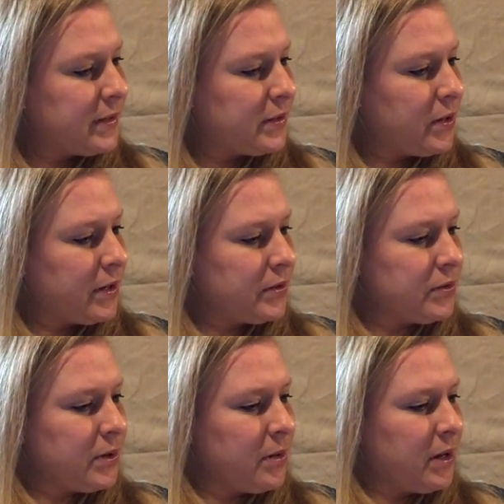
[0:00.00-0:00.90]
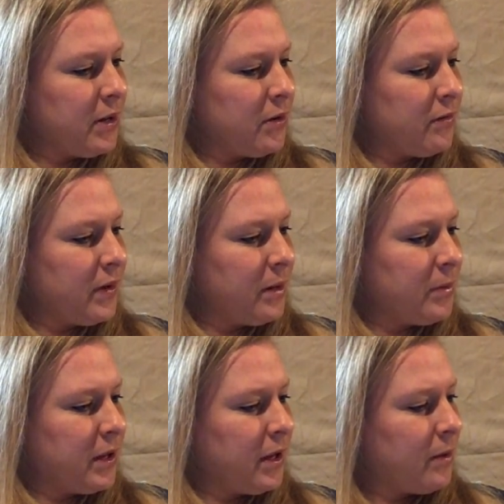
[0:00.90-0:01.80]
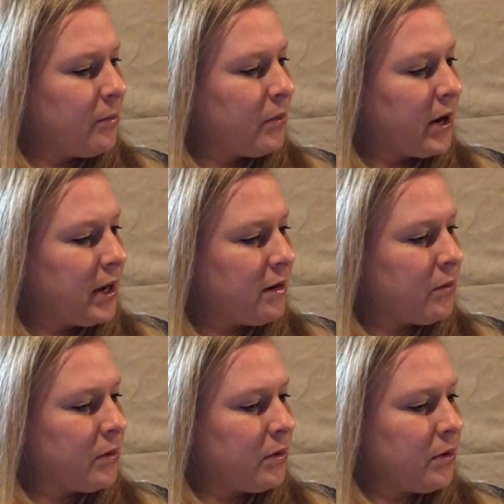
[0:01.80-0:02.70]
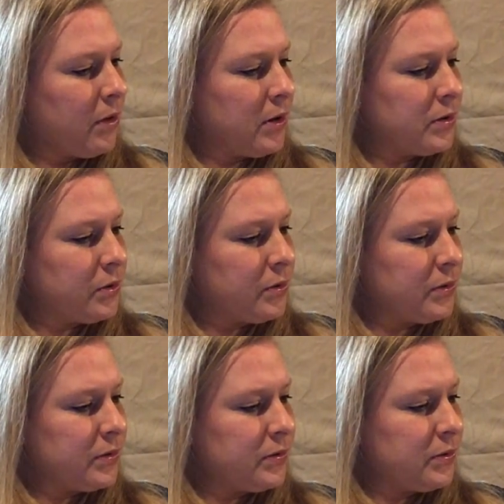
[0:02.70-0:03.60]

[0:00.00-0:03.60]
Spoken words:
Is there a history in your family of brain or neurological